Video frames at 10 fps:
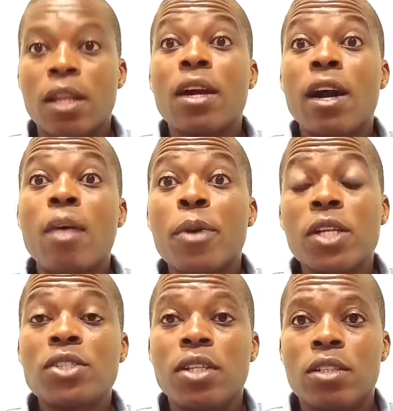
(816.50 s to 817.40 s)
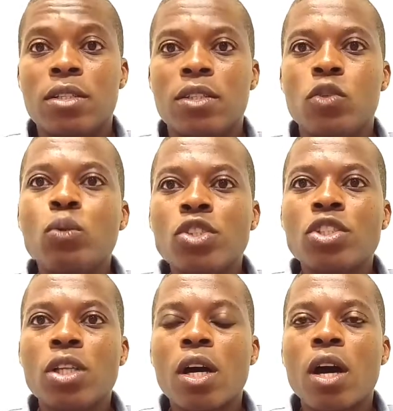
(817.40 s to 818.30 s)
there are companies that
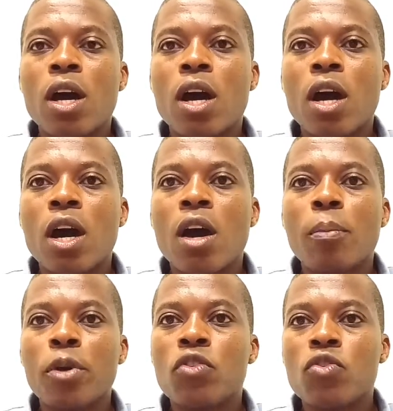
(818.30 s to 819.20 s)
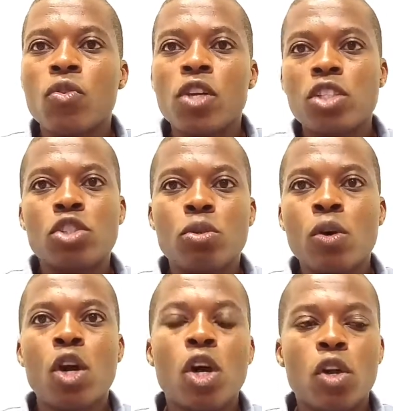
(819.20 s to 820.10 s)
use petrol,
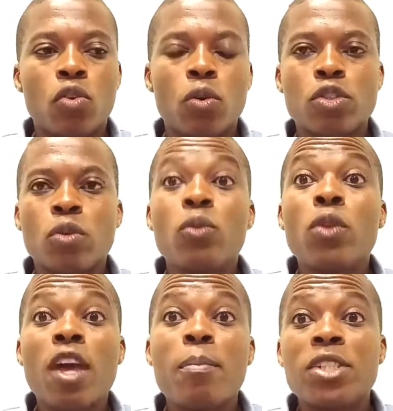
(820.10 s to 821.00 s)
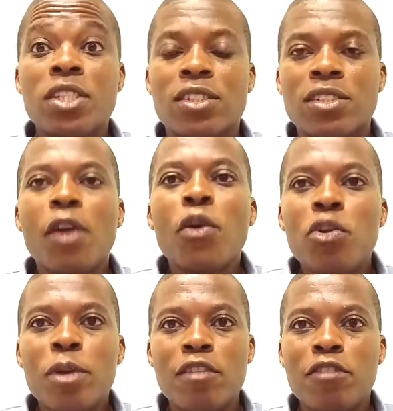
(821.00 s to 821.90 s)
diesel to also do their business. They are
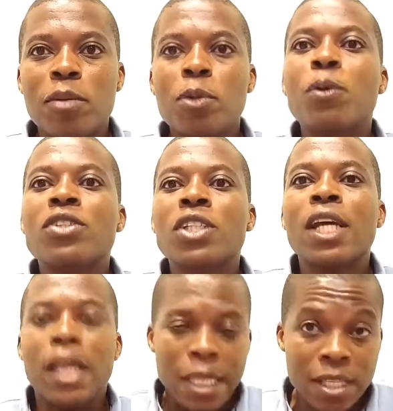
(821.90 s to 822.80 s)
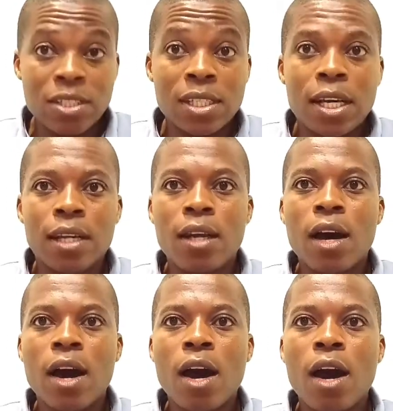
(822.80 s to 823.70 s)
going to benefit, because yes, the
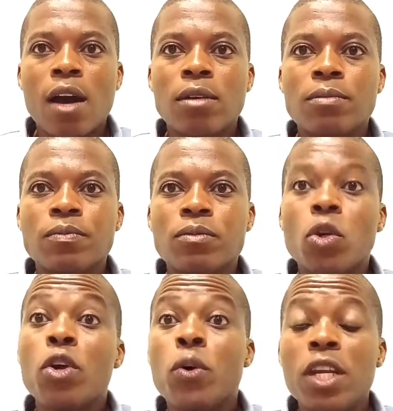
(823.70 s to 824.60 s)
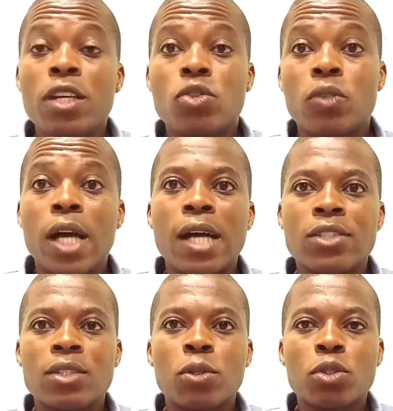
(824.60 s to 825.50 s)
oil industry
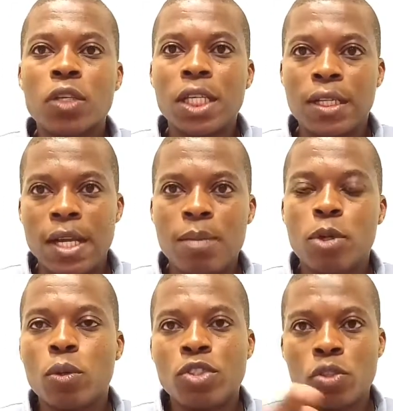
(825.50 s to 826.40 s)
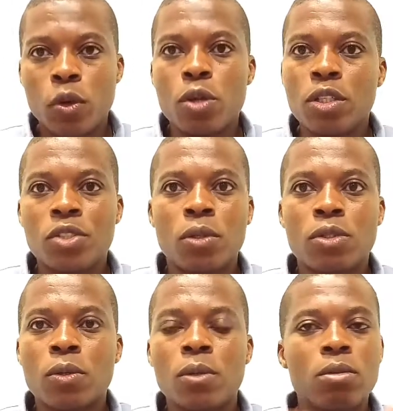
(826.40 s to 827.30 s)
has also declined, because oil is
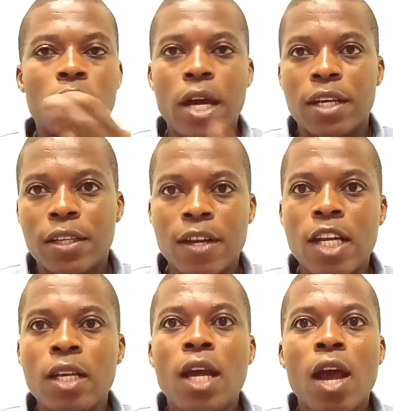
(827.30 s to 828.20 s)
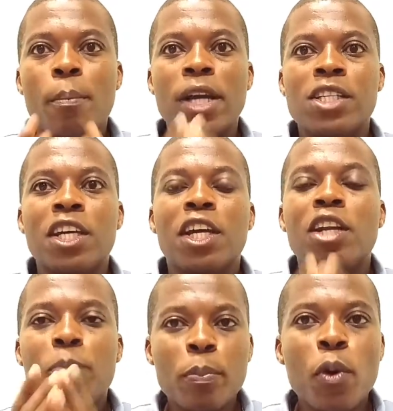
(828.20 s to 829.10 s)
also declining, but
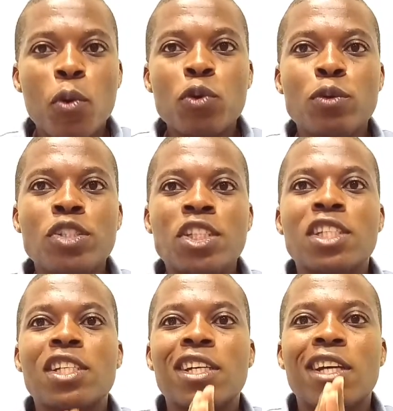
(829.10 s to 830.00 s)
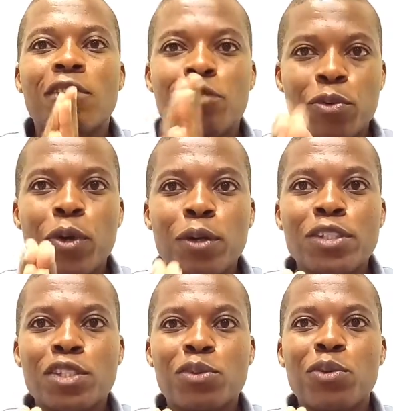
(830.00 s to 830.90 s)
the people who use
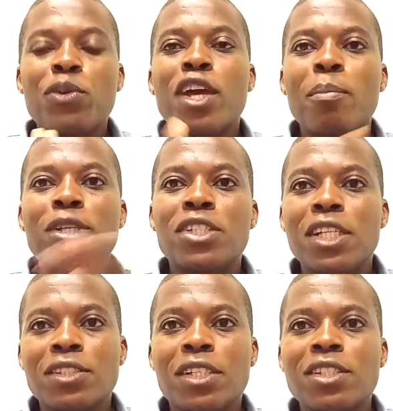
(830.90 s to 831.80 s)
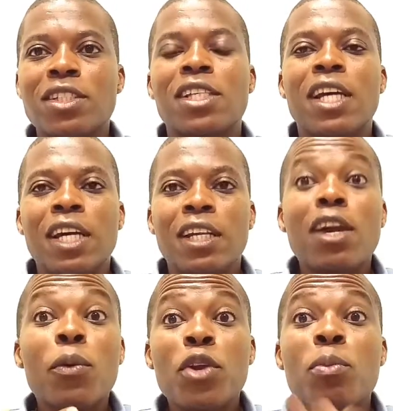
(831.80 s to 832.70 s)
fuels to do their businesses,
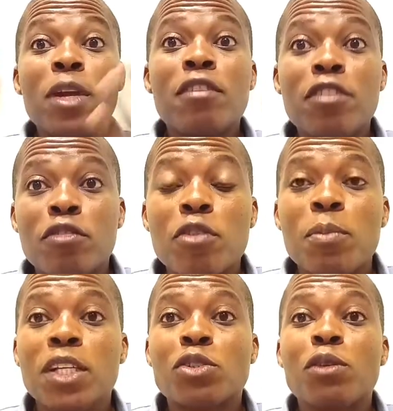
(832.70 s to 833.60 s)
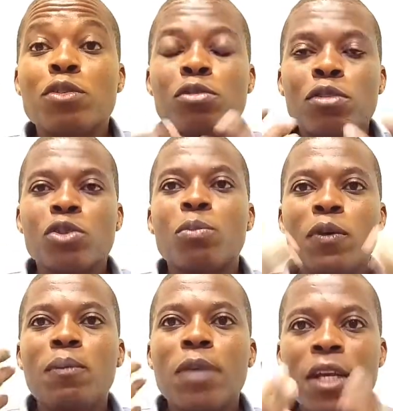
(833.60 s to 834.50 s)
they are going to benefit from it. So you should also
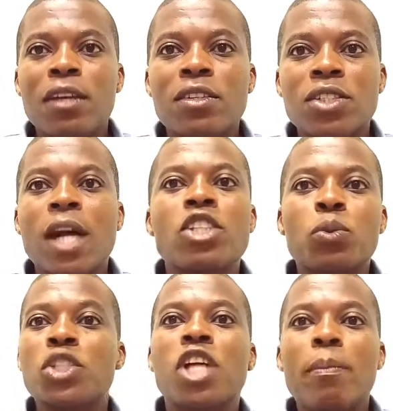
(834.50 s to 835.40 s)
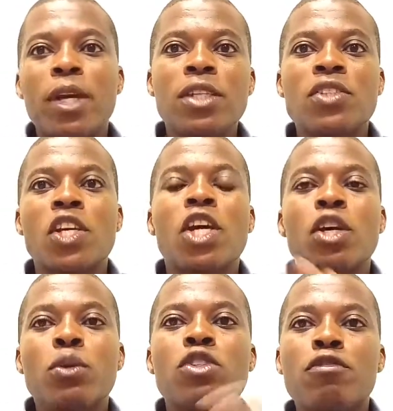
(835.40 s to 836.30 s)
be making research which companies
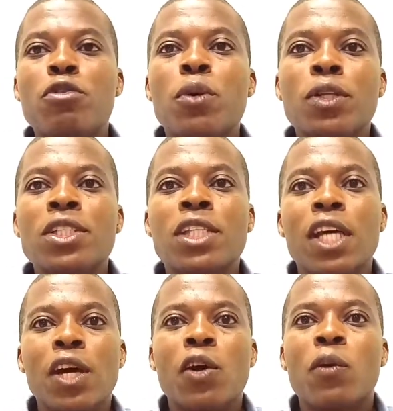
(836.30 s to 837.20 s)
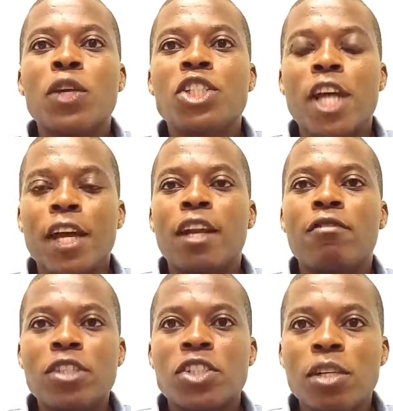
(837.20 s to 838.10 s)
use fuels which I
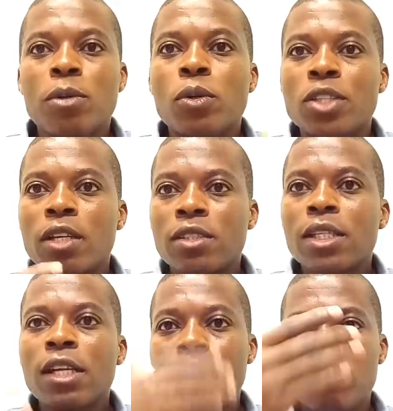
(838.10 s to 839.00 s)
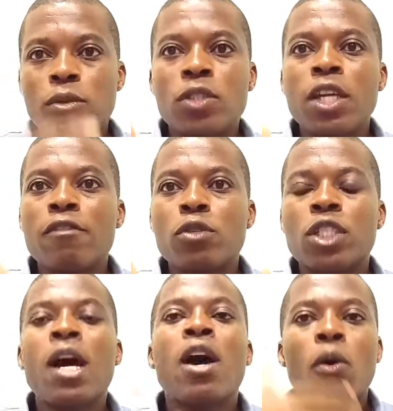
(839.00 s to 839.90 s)
can invest in, because I think in the near
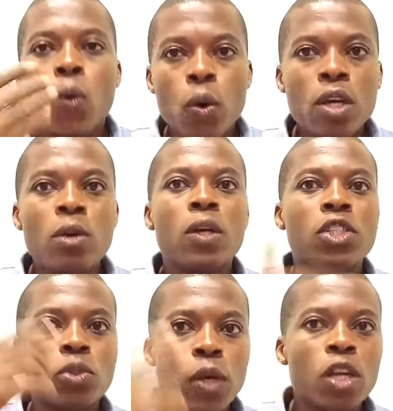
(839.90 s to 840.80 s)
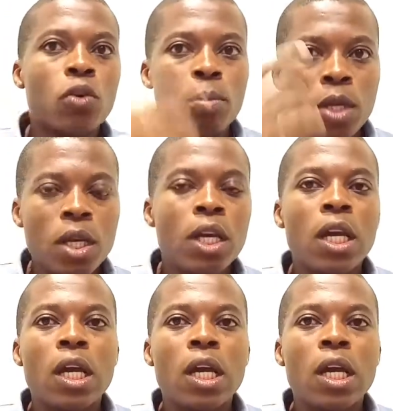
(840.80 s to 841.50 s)
future oil is going to be